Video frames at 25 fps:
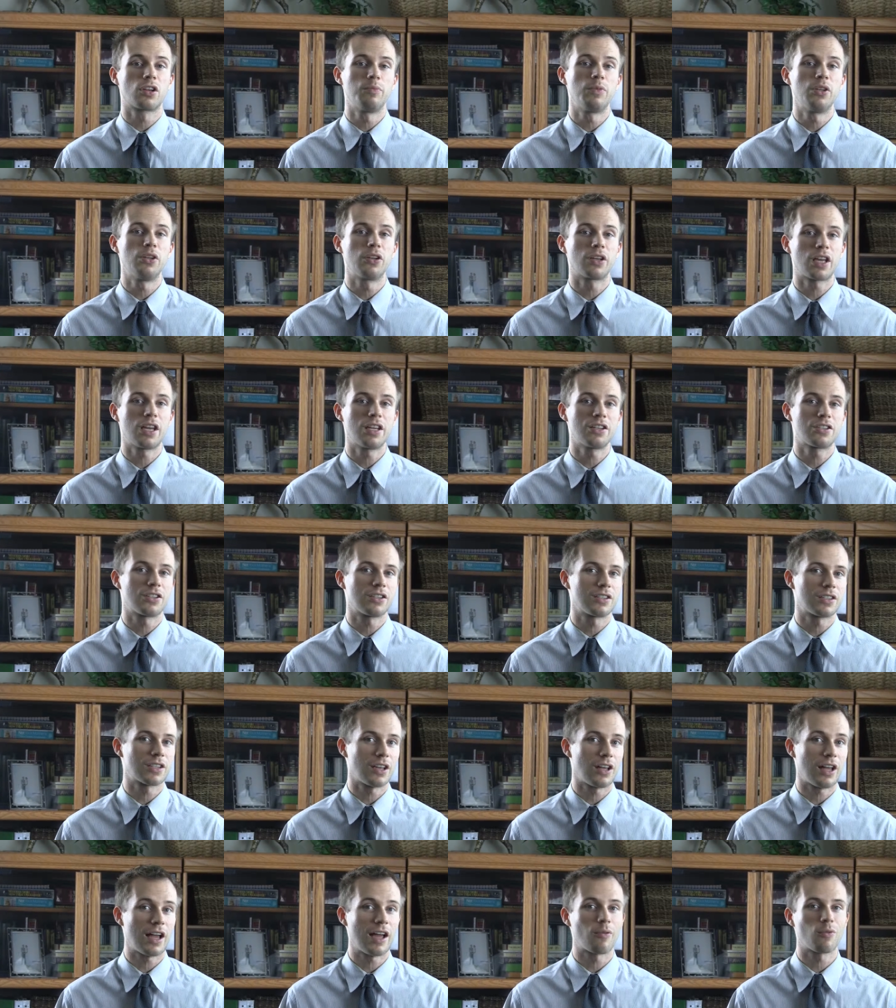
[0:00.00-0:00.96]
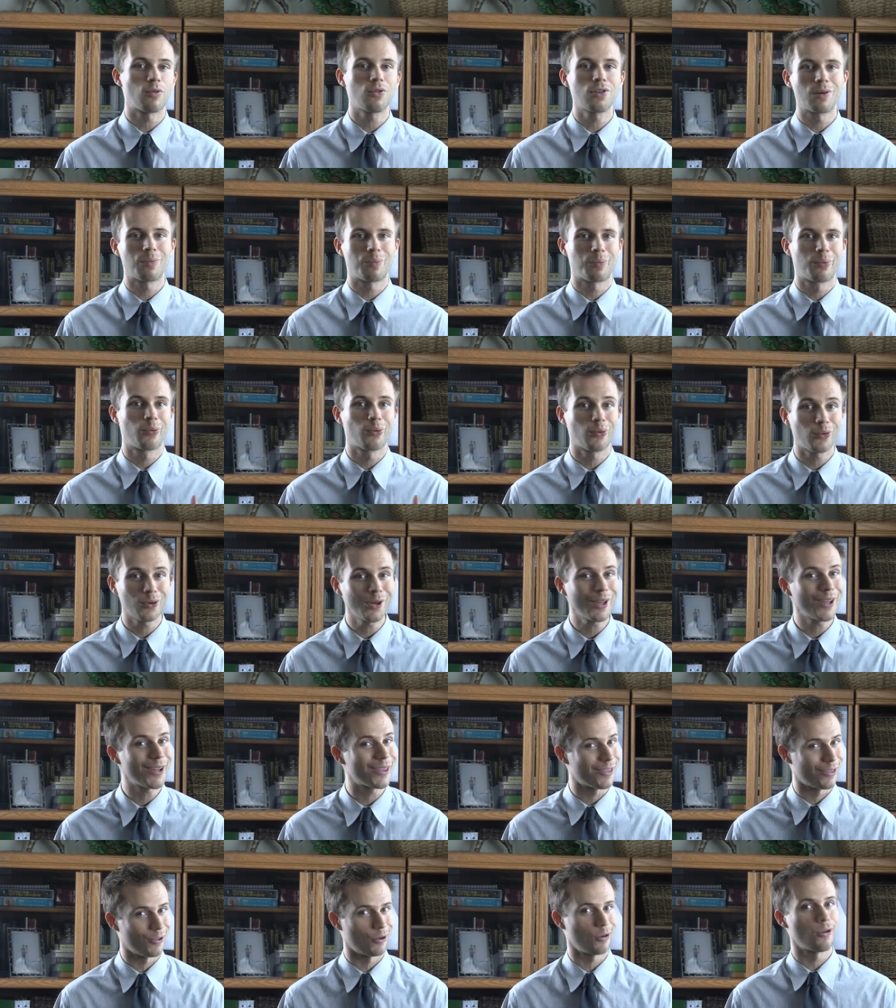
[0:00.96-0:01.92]
communication skill, I wrote a
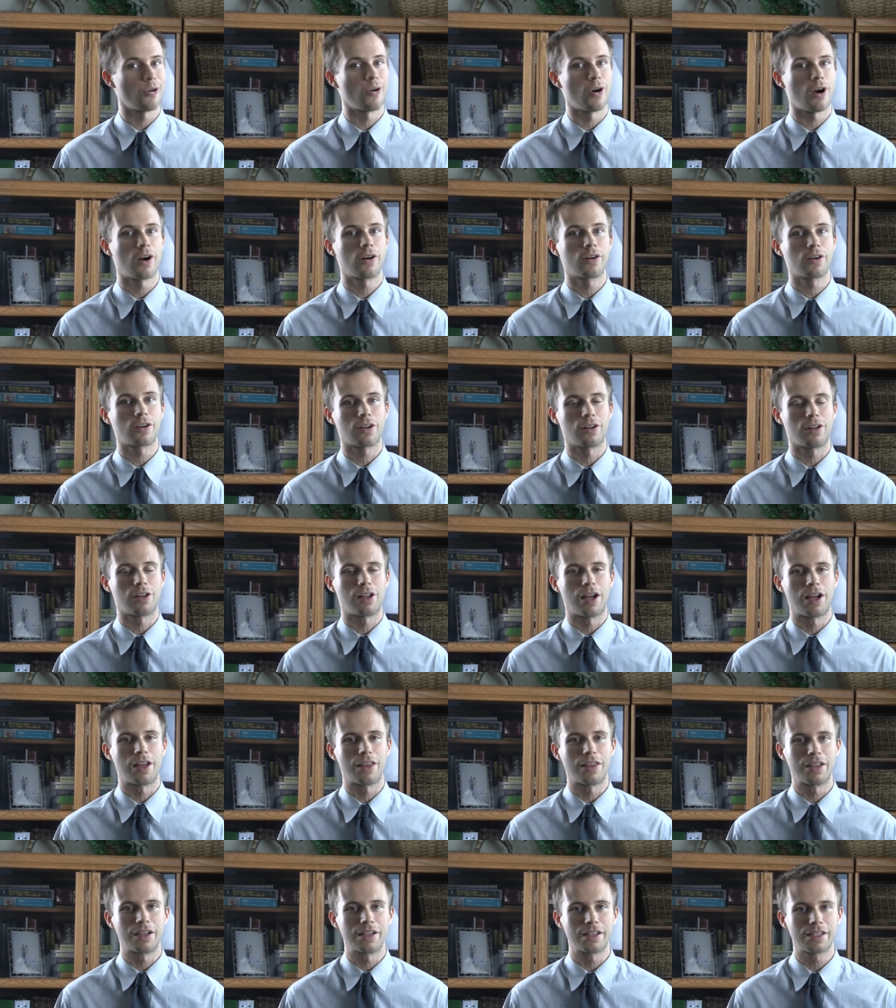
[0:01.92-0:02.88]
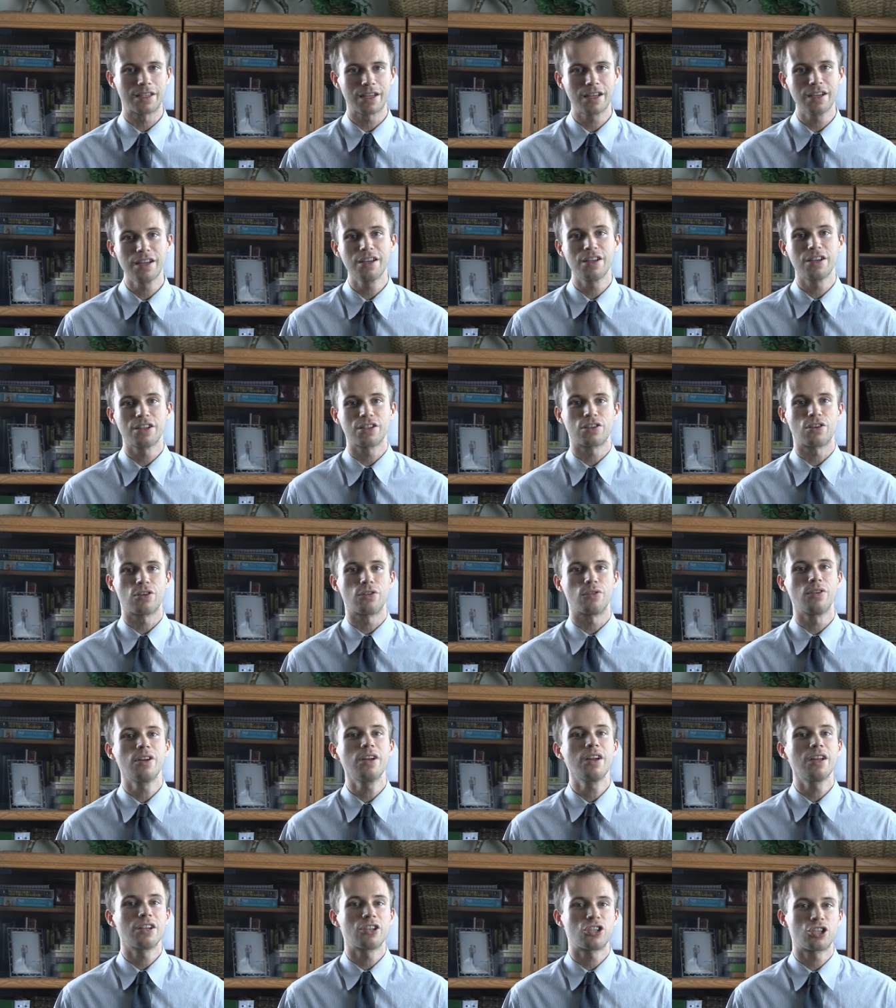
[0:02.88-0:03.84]
pretty thorough article on this.
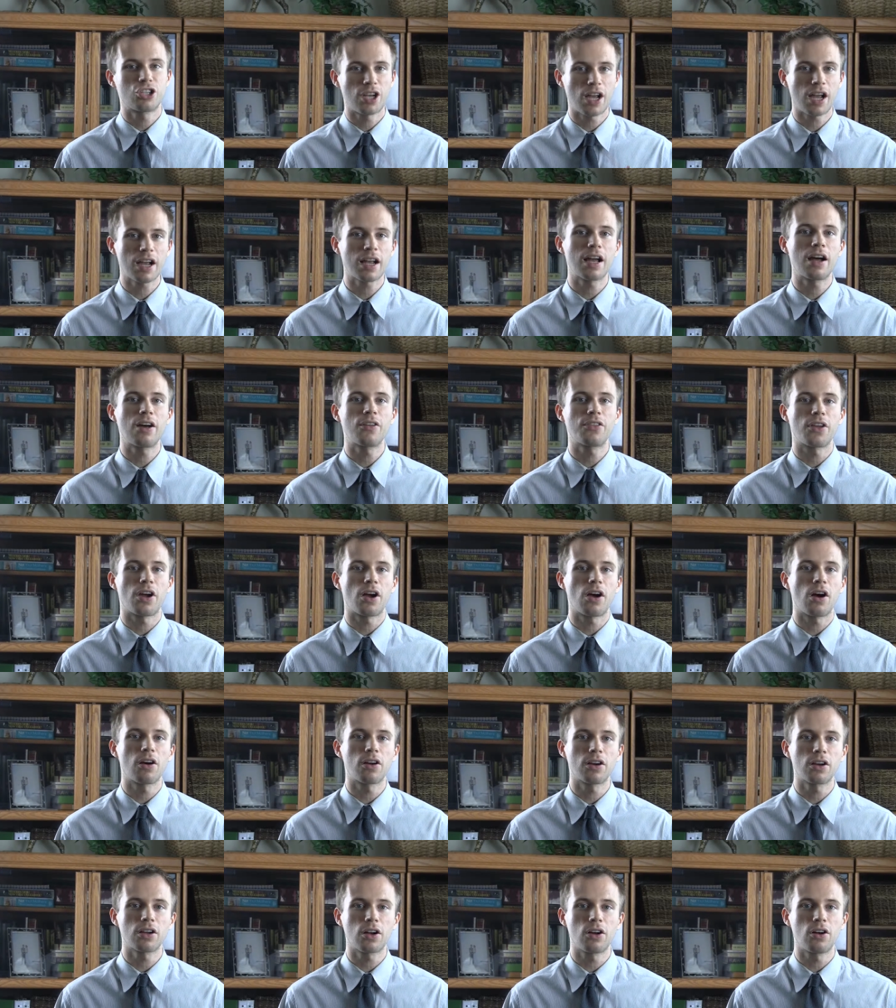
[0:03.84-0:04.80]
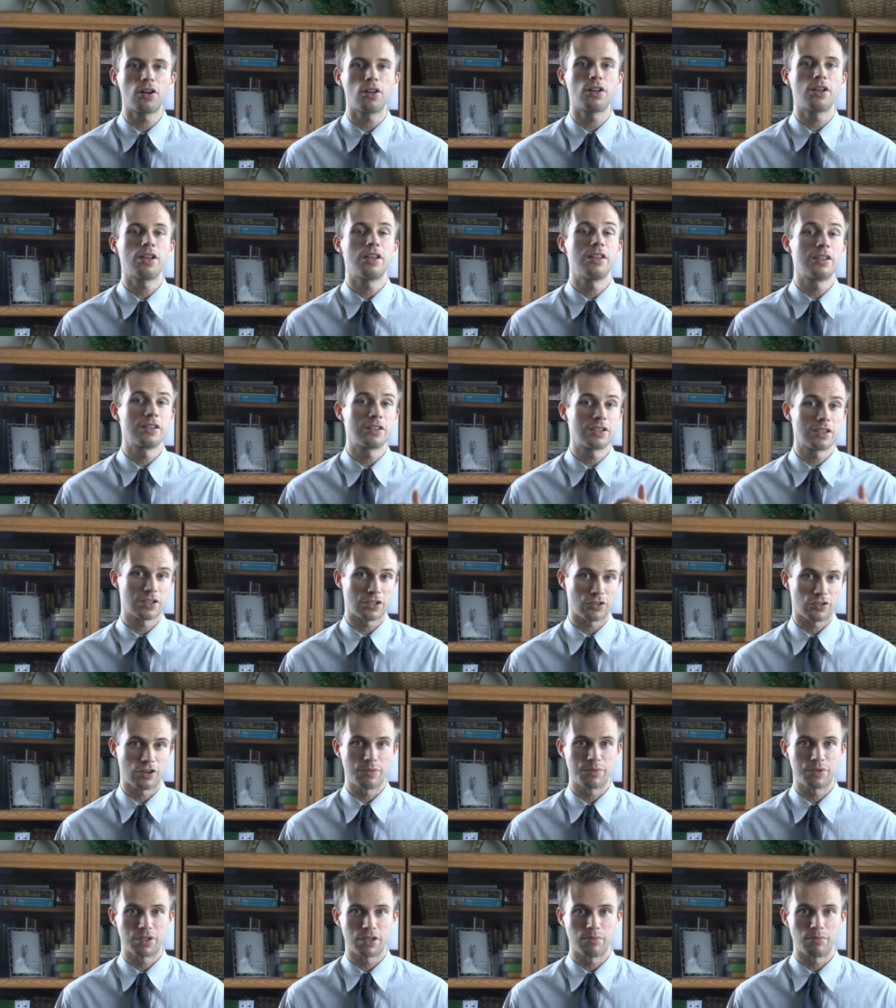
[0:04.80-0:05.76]
So check out the article in the
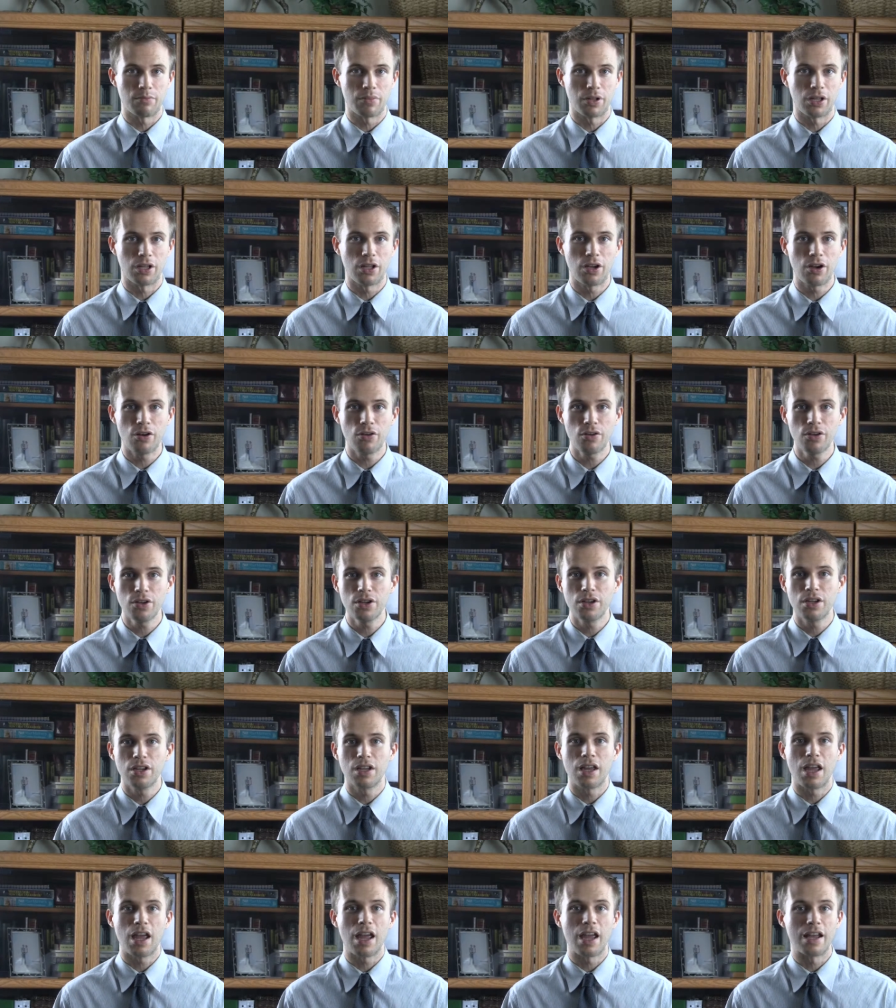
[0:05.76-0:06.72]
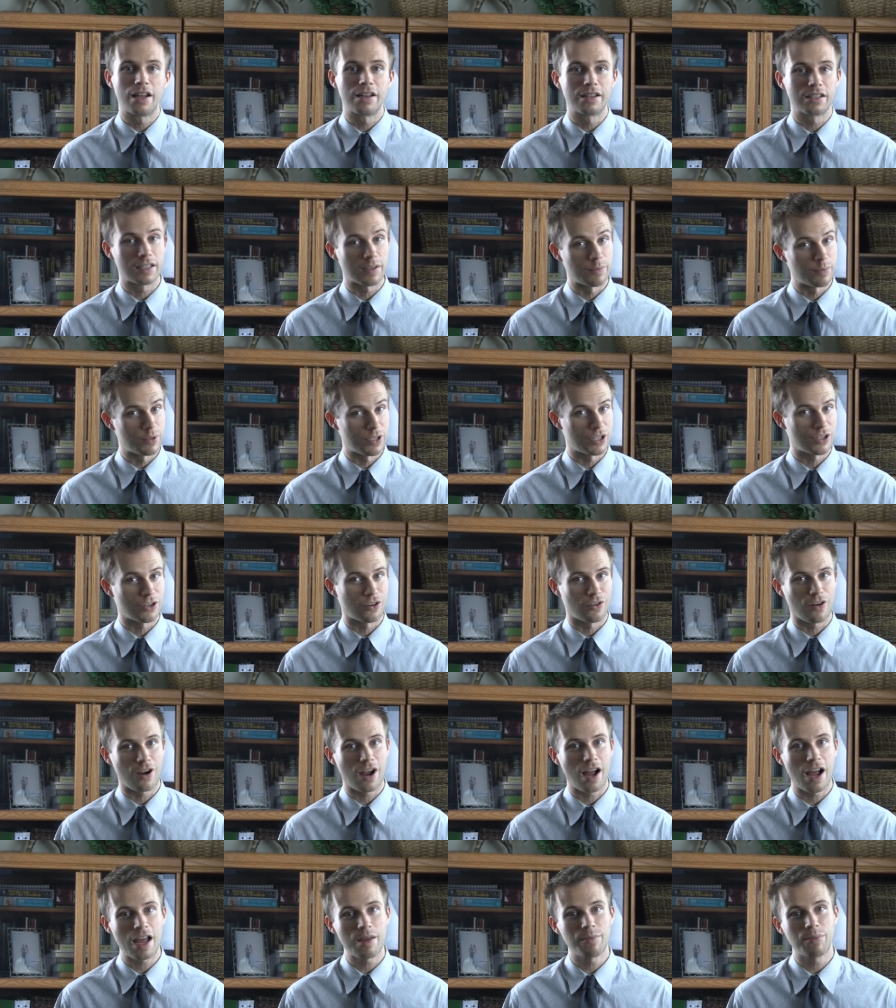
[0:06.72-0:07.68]
description below and
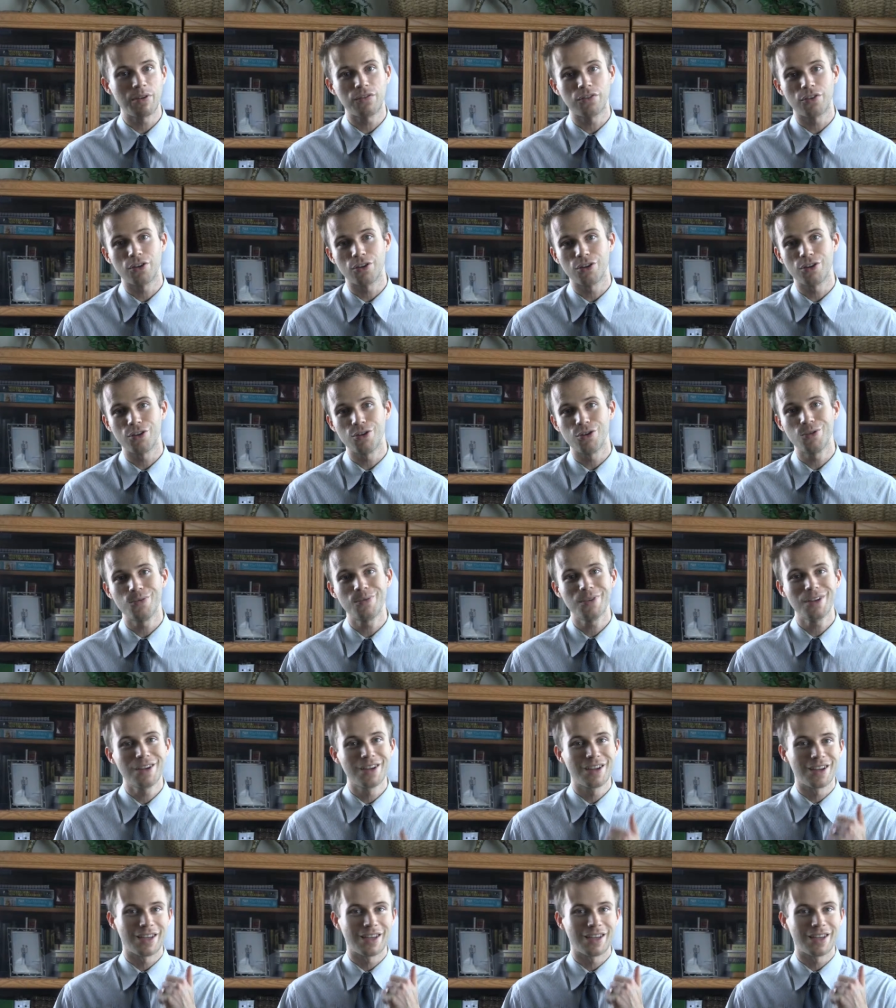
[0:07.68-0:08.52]
subscribe if you're new.